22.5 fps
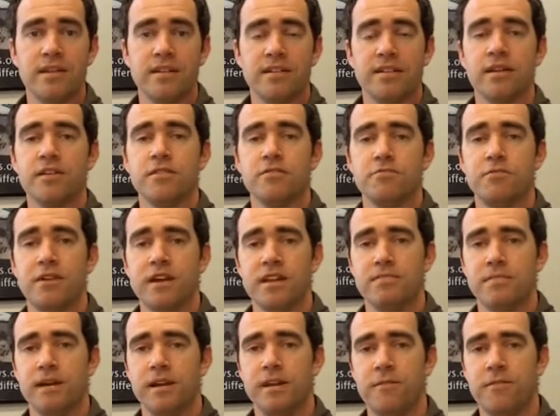that does
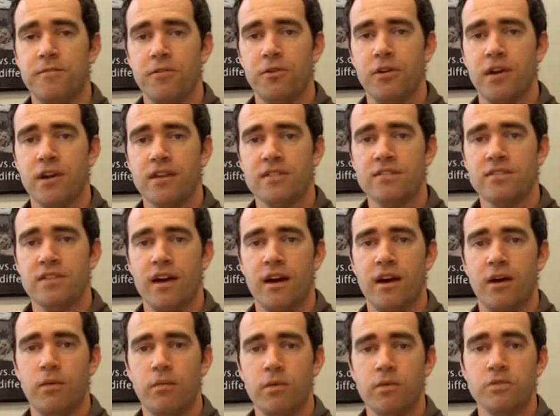raise money for us,
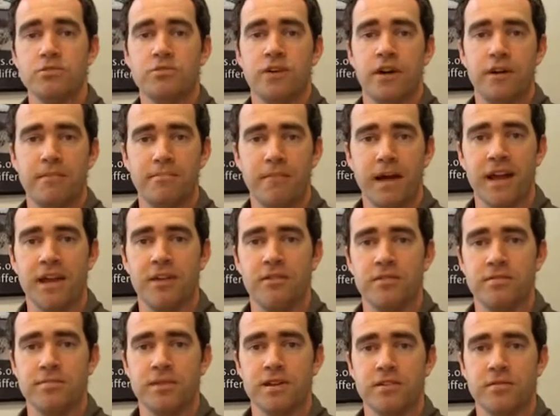we'll try and back you
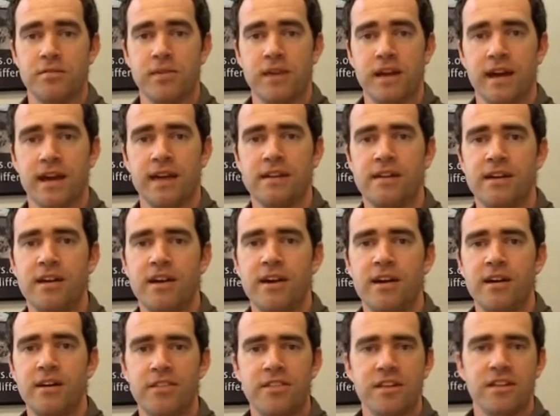as much as we can.
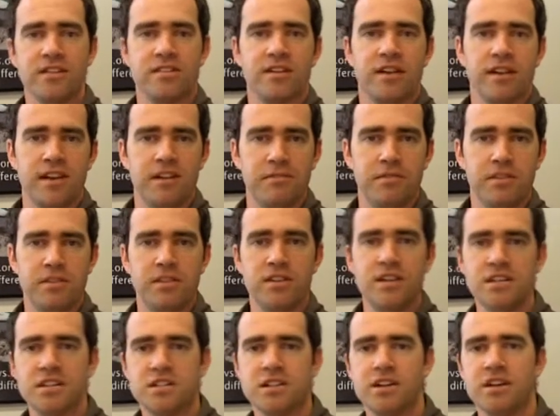Things like give you
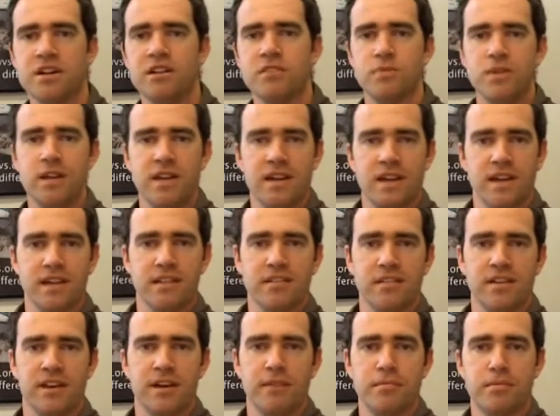t-shirts, we can get
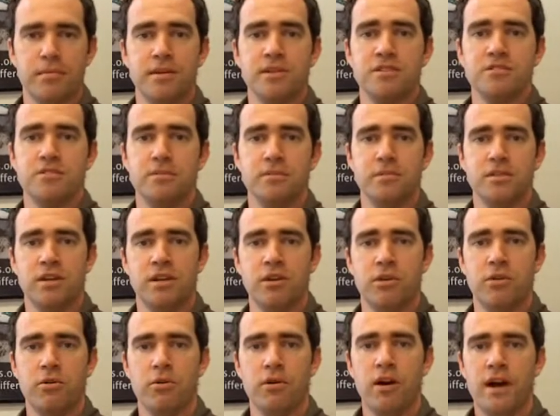promotional
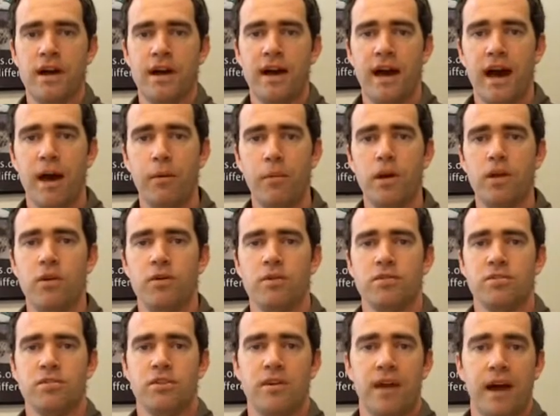material, and we'll
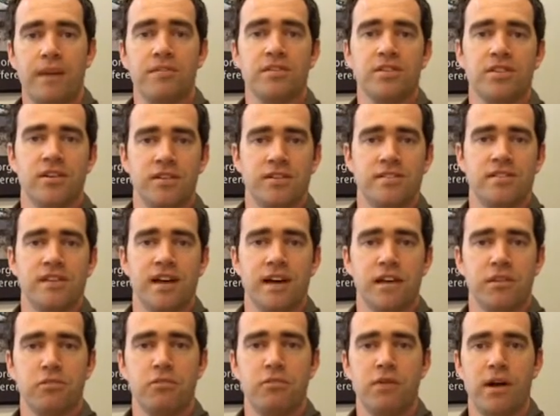also advertise
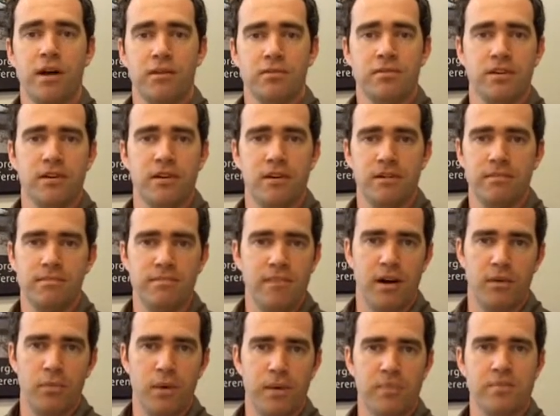that throughout our
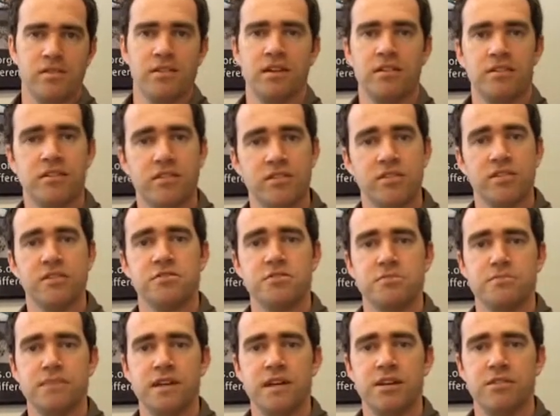website and
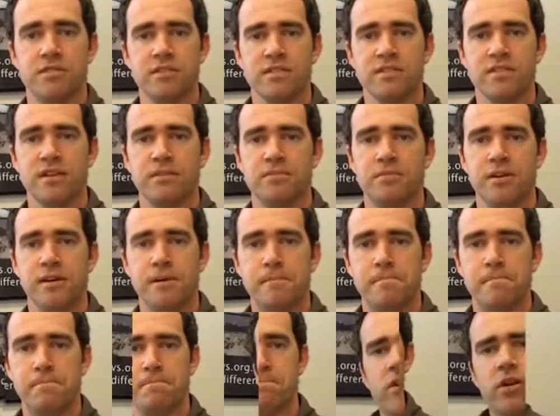social media at the same
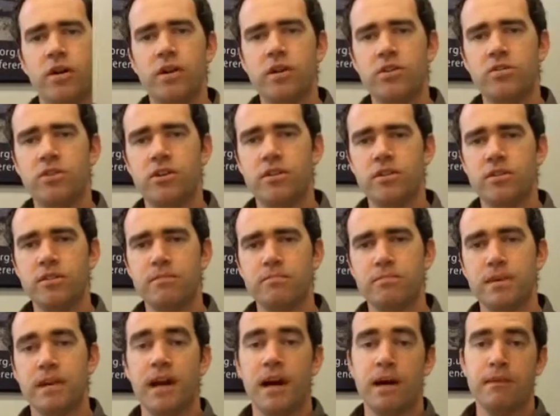time. You can
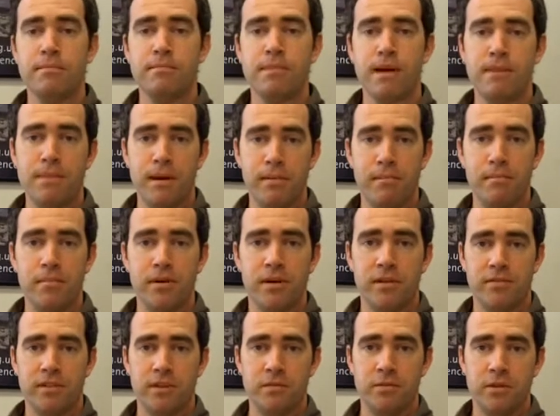become a member
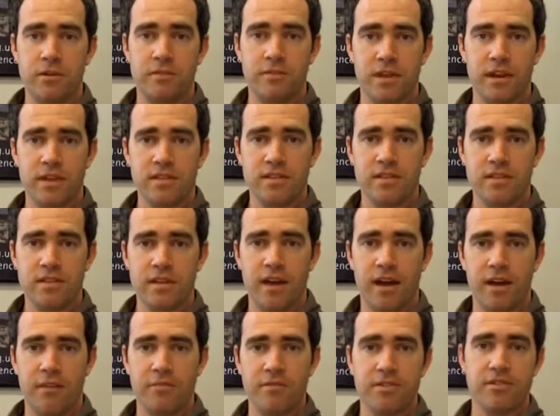of
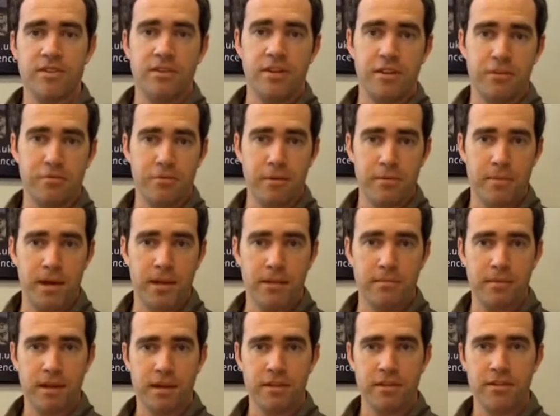WVS, which is only £3 a
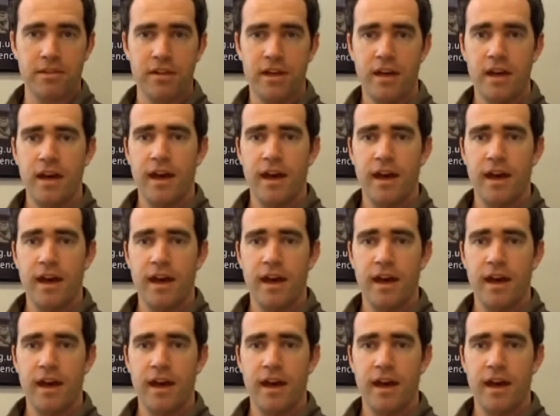month,